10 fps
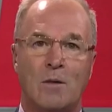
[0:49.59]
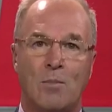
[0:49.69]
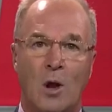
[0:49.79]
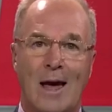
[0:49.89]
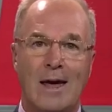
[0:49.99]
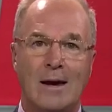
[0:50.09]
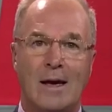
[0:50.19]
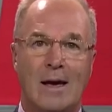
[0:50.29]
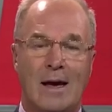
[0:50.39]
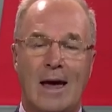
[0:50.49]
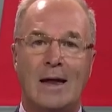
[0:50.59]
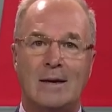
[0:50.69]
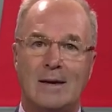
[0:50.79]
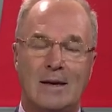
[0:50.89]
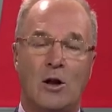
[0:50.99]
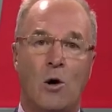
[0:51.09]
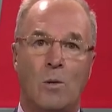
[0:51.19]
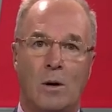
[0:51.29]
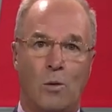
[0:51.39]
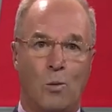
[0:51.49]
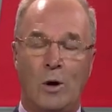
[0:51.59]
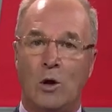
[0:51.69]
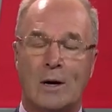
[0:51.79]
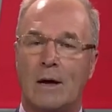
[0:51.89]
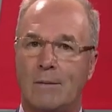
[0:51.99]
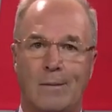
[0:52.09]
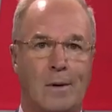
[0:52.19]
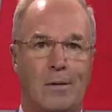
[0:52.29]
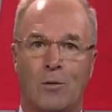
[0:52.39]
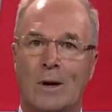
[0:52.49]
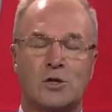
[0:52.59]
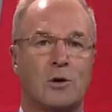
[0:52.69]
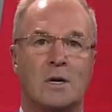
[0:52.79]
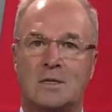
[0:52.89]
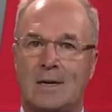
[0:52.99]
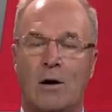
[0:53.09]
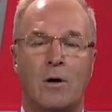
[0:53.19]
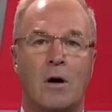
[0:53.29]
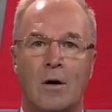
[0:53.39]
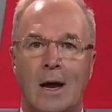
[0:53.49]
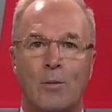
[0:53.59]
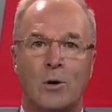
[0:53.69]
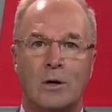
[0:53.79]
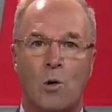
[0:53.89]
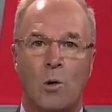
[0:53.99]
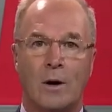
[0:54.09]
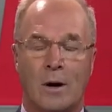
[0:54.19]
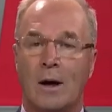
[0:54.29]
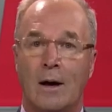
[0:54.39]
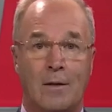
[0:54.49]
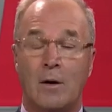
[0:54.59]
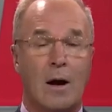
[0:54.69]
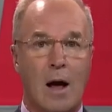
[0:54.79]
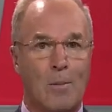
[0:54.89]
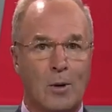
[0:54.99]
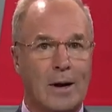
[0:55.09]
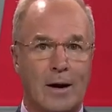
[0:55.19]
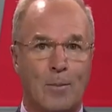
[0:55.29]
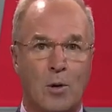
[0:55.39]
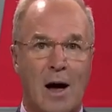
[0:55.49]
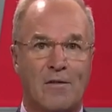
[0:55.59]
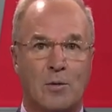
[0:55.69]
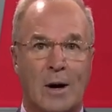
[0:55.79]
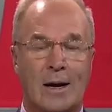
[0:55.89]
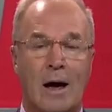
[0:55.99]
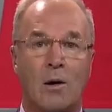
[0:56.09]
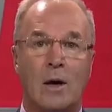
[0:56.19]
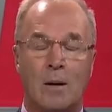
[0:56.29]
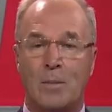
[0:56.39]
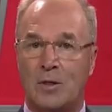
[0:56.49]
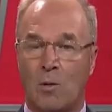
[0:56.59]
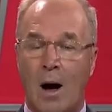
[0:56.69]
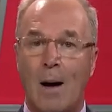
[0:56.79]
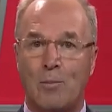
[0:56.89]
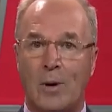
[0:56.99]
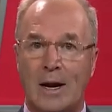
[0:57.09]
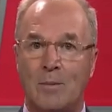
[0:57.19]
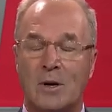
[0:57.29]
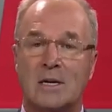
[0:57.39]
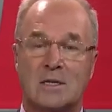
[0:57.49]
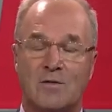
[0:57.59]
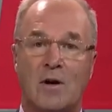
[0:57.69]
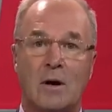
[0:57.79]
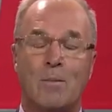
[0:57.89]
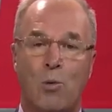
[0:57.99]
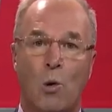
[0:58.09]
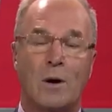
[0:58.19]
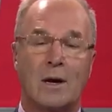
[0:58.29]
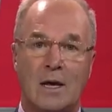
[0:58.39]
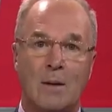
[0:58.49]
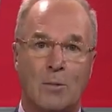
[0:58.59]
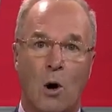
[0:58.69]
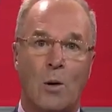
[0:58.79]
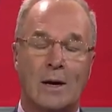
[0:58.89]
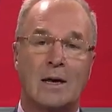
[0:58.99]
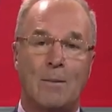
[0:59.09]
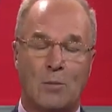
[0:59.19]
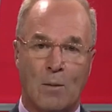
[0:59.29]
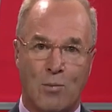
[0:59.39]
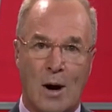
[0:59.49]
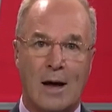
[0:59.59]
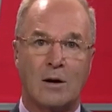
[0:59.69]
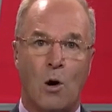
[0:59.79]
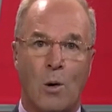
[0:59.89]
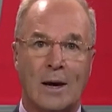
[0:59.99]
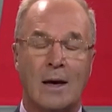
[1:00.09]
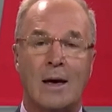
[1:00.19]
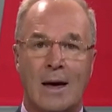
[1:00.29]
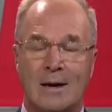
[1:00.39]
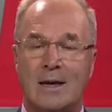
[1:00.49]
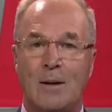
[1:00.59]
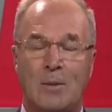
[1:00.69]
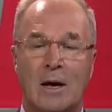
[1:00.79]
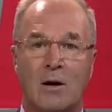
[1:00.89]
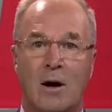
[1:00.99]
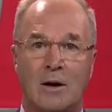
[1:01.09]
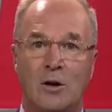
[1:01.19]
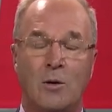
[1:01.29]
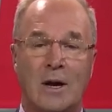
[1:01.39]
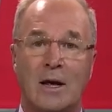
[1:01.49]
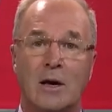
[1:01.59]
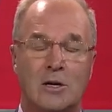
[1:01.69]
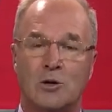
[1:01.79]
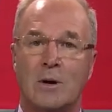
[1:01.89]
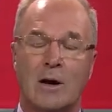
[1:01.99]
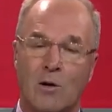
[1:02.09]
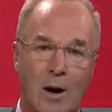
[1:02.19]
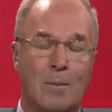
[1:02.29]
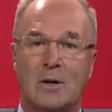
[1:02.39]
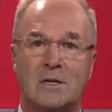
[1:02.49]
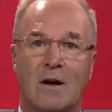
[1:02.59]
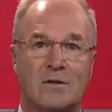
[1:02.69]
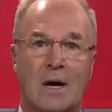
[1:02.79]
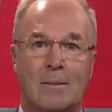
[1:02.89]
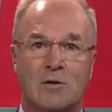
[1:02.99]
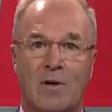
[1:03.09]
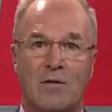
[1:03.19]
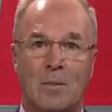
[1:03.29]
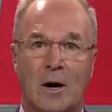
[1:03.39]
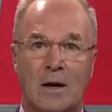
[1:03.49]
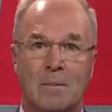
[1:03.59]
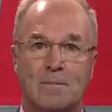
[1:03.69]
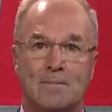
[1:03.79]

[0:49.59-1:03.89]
with playing. And, you know, we look at the restaurants down on our neighborhood corner. They're not operating at a profit right now, but they're operating because it's very important to keep going, keep their brand going, and keep that continuity during incredibly tough times for everybody.